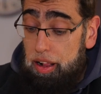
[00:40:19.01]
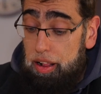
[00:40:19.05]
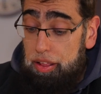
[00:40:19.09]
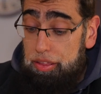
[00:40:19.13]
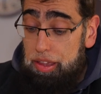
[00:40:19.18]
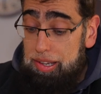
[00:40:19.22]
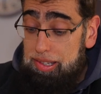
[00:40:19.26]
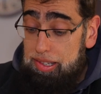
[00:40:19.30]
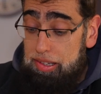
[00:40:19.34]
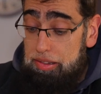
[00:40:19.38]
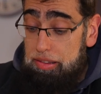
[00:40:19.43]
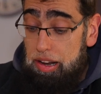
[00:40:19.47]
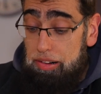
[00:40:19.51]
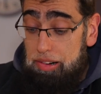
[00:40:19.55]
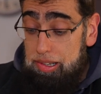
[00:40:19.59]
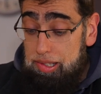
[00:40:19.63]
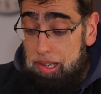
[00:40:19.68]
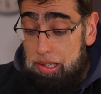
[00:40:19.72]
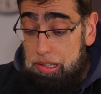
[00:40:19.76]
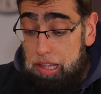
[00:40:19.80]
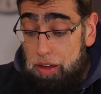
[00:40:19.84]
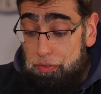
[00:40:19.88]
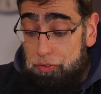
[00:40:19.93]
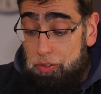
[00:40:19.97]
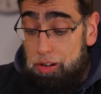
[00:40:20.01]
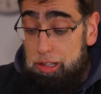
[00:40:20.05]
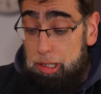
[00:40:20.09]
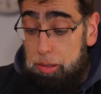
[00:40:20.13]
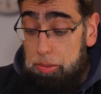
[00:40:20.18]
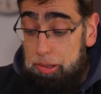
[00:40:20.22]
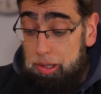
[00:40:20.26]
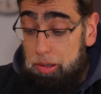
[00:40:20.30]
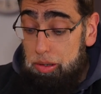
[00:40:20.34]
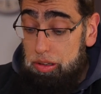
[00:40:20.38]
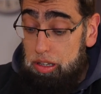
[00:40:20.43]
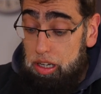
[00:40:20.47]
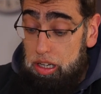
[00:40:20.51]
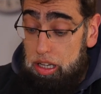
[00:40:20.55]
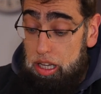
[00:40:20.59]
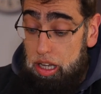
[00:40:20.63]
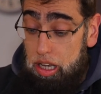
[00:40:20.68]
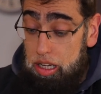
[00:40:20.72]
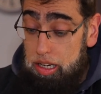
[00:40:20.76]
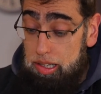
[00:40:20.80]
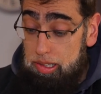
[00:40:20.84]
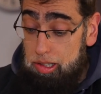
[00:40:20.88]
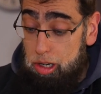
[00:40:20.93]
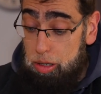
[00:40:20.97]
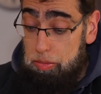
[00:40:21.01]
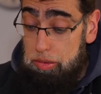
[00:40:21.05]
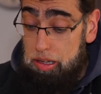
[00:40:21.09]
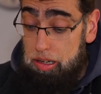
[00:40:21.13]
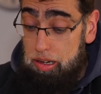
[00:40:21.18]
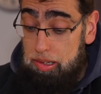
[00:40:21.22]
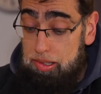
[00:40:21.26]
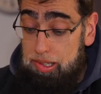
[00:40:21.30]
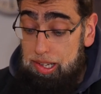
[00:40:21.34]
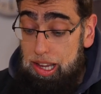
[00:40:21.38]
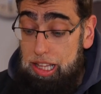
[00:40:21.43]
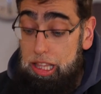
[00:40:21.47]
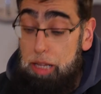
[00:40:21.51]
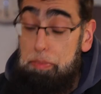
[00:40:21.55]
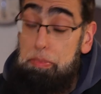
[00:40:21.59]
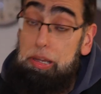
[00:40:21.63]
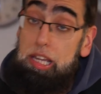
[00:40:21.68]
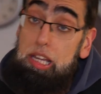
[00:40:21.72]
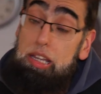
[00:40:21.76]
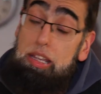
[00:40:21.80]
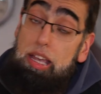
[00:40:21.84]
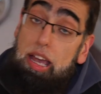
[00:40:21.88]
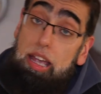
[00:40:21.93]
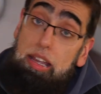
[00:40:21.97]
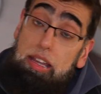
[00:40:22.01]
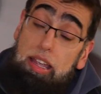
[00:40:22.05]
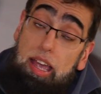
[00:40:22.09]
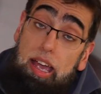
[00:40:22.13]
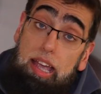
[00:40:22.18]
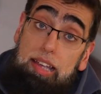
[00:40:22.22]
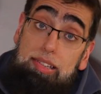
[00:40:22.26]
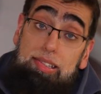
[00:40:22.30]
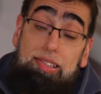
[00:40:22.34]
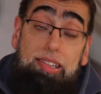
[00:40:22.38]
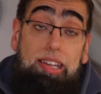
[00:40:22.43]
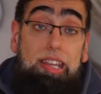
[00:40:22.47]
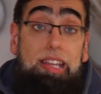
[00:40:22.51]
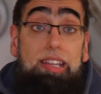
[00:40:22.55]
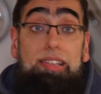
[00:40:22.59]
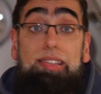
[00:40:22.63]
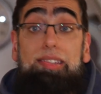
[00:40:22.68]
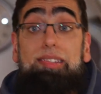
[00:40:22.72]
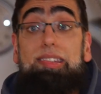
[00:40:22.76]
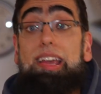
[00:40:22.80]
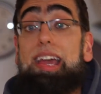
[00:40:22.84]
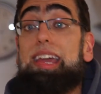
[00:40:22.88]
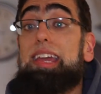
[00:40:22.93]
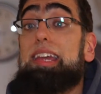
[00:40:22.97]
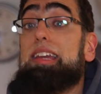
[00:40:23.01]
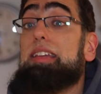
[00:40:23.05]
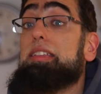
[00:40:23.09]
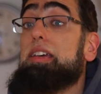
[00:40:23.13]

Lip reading: There is a difference between the Kurdish community and the PKK. So he's saying